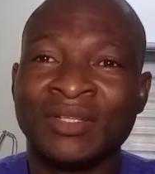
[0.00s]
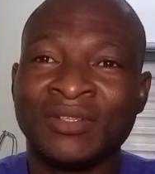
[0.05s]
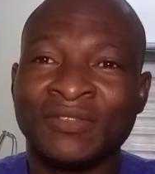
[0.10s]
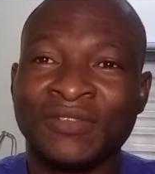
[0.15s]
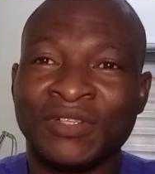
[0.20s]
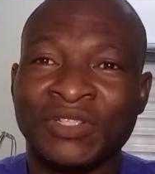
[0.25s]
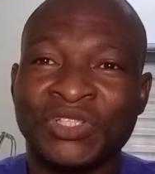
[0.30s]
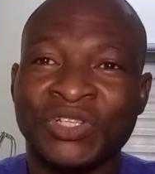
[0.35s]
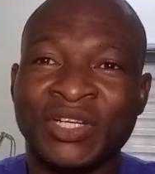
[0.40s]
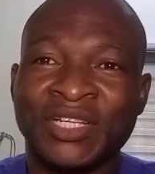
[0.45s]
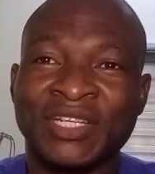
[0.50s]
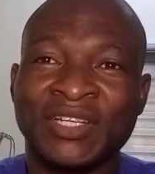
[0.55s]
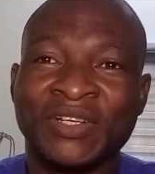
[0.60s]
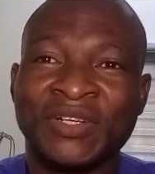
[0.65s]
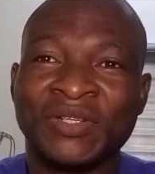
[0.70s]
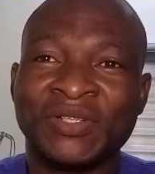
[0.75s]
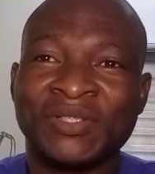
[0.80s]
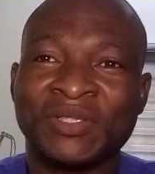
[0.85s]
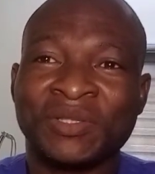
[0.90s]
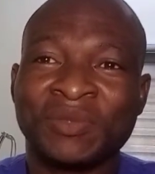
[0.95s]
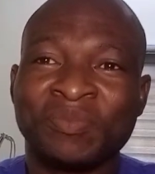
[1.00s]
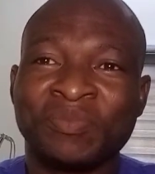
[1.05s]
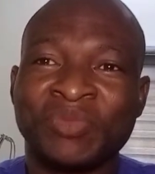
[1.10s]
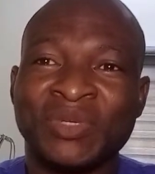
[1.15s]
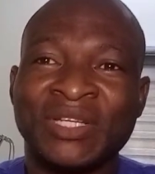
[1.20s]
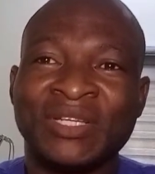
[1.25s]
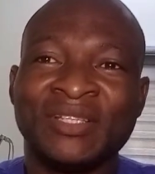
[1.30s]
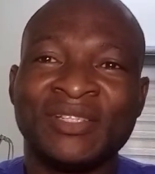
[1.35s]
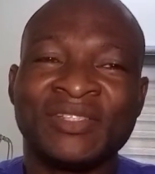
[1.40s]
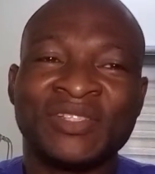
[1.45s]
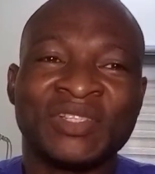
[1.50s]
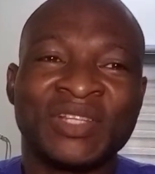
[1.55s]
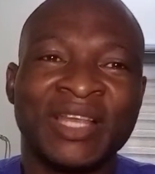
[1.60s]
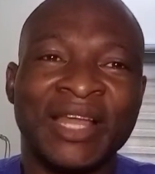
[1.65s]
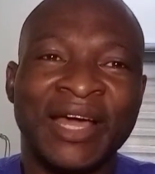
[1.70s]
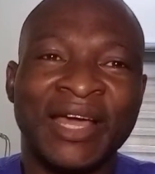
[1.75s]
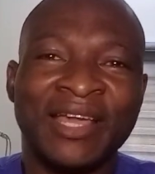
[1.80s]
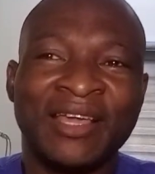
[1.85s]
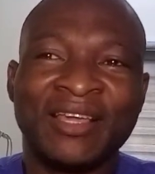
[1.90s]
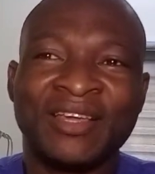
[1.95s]
for joining us. Please
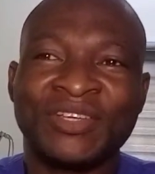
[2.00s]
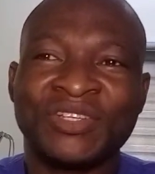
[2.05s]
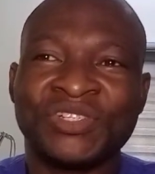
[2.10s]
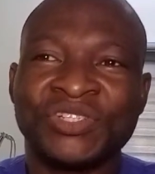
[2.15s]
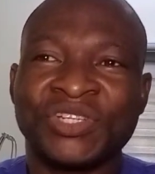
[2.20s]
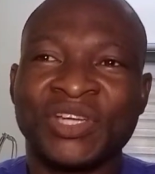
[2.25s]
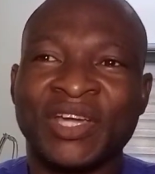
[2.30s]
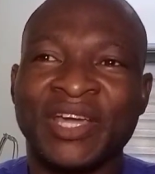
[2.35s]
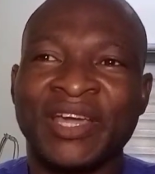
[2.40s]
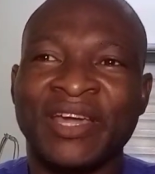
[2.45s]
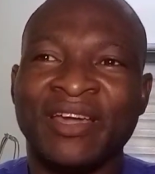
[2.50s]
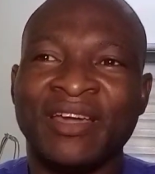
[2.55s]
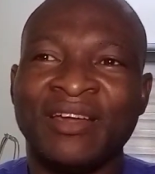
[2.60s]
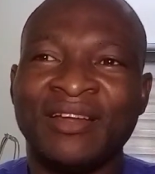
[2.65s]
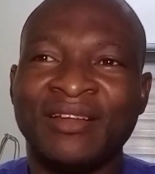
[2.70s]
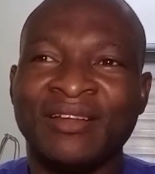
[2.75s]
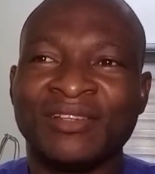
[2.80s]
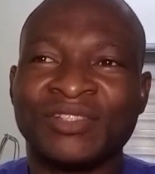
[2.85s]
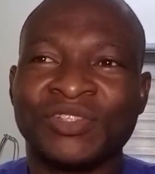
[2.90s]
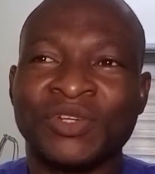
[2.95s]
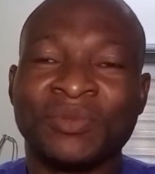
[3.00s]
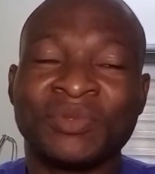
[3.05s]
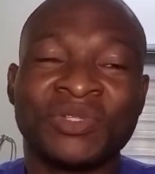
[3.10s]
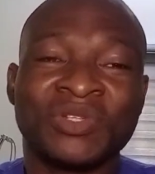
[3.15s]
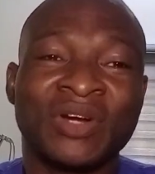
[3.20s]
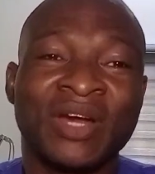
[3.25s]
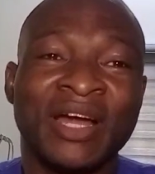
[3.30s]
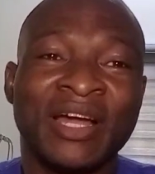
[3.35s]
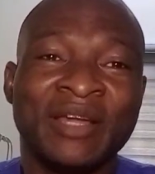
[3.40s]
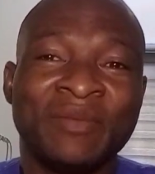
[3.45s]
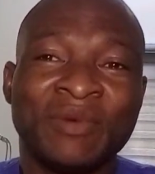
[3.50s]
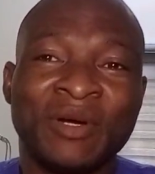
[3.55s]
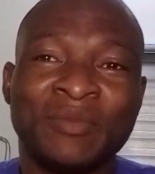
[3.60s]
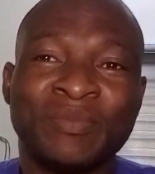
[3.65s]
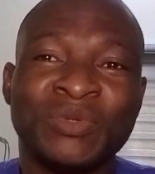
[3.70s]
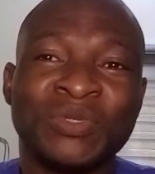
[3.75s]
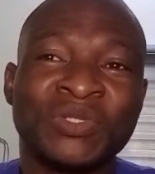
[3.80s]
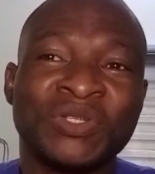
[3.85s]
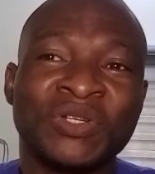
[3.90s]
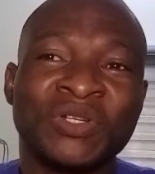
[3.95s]
like, share, subscribe, and
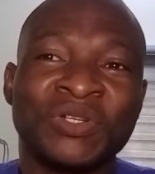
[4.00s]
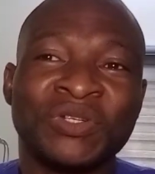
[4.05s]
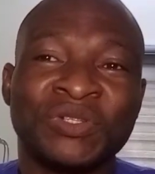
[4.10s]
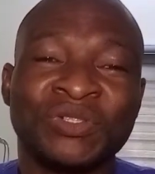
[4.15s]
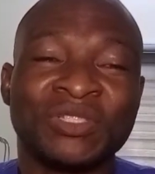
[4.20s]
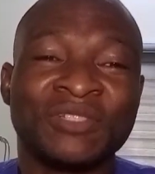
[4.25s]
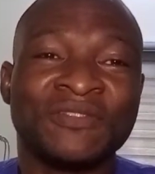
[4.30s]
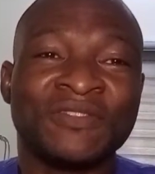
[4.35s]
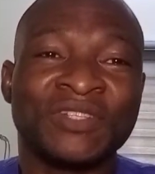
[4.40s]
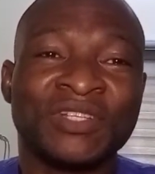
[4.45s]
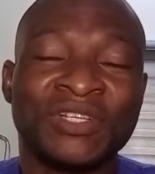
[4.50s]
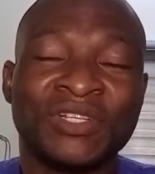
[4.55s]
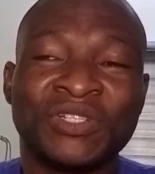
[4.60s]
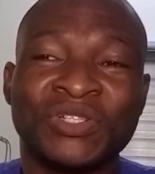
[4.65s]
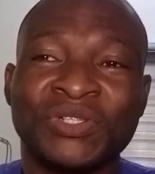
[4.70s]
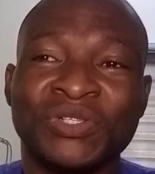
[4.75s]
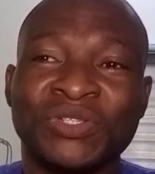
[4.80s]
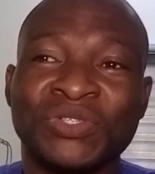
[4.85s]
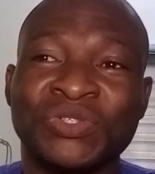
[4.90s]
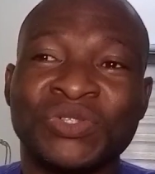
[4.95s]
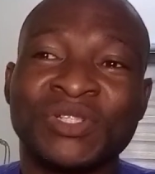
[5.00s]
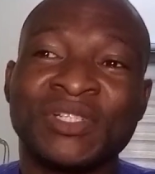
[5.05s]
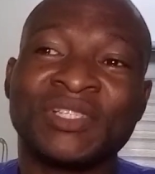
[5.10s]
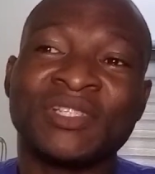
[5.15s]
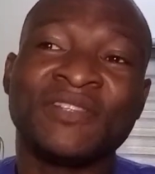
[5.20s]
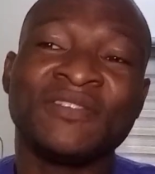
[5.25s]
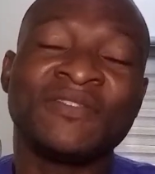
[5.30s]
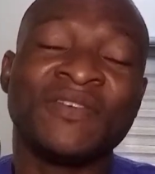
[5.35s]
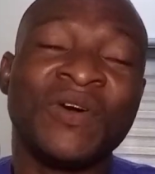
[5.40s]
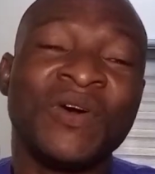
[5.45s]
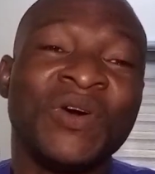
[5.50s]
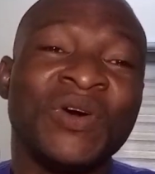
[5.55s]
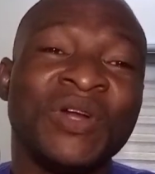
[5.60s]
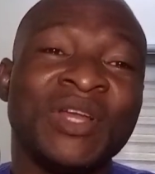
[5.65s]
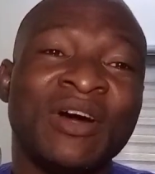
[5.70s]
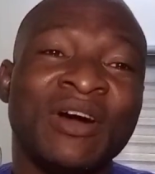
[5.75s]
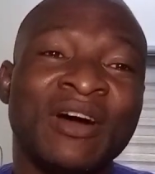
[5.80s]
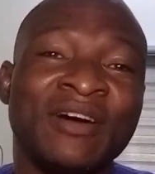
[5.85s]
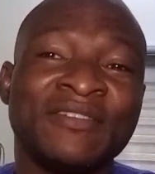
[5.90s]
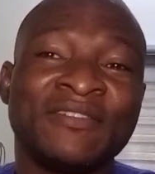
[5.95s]
put on your notification to receive
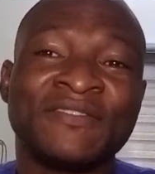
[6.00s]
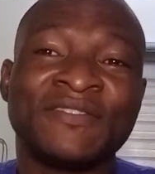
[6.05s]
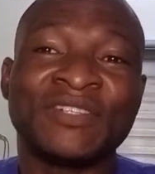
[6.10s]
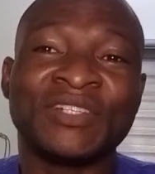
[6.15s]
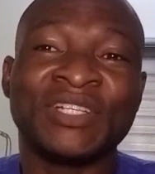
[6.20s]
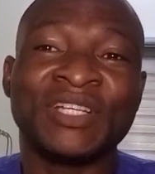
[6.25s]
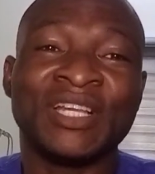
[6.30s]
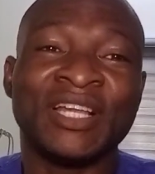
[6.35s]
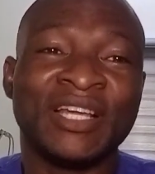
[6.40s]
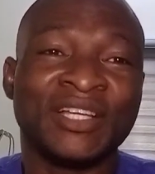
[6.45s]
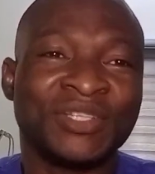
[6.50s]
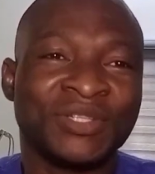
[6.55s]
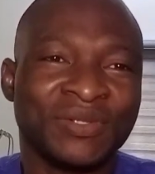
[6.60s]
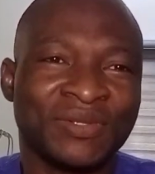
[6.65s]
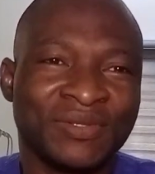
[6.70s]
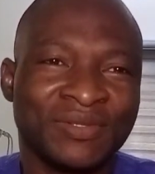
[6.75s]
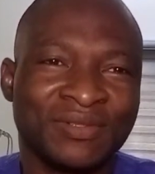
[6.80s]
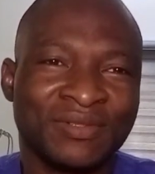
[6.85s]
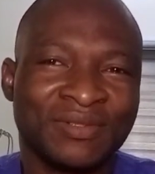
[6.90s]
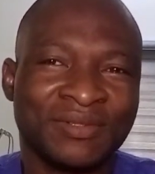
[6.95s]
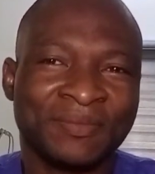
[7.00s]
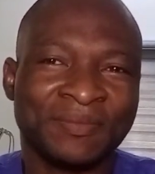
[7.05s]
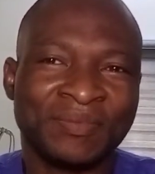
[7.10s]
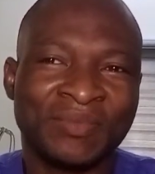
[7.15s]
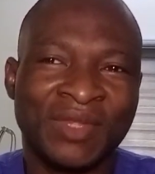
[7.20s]
all our free lectures.